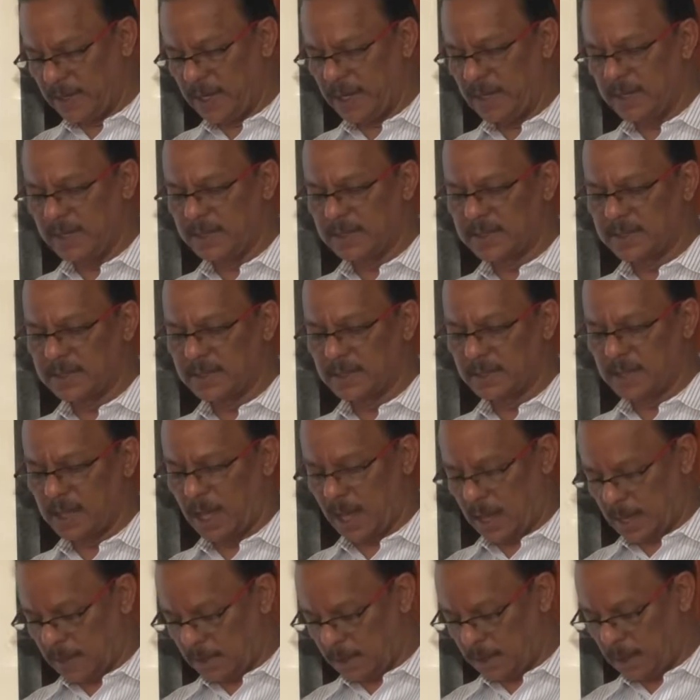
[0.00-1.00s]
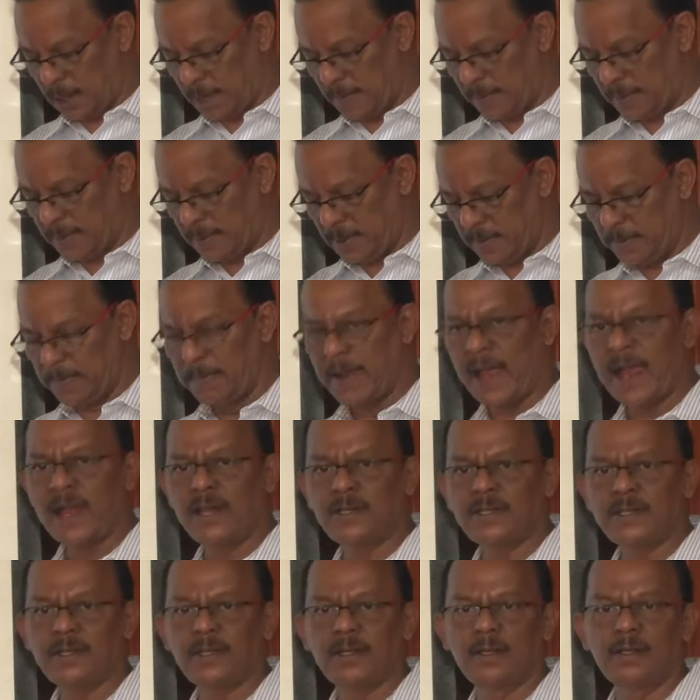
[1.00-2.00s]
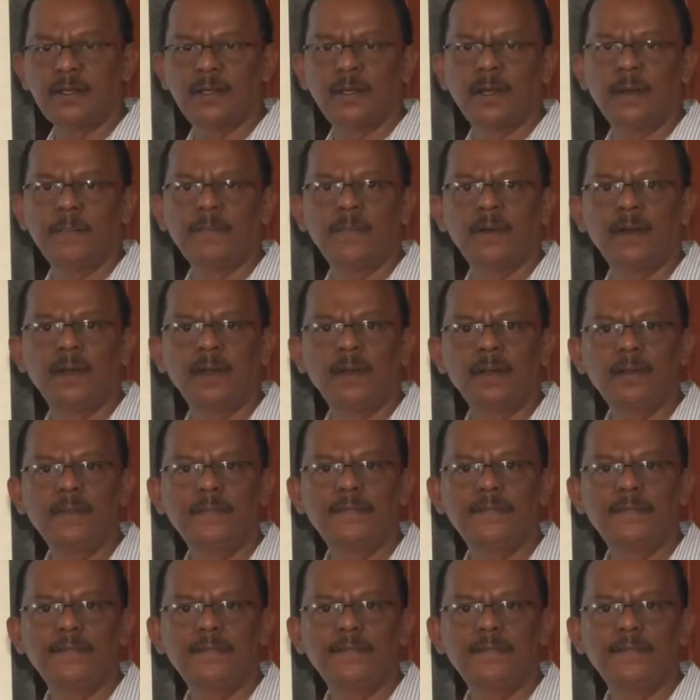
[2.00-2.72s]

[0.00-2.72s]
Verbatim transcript: done is num batch number,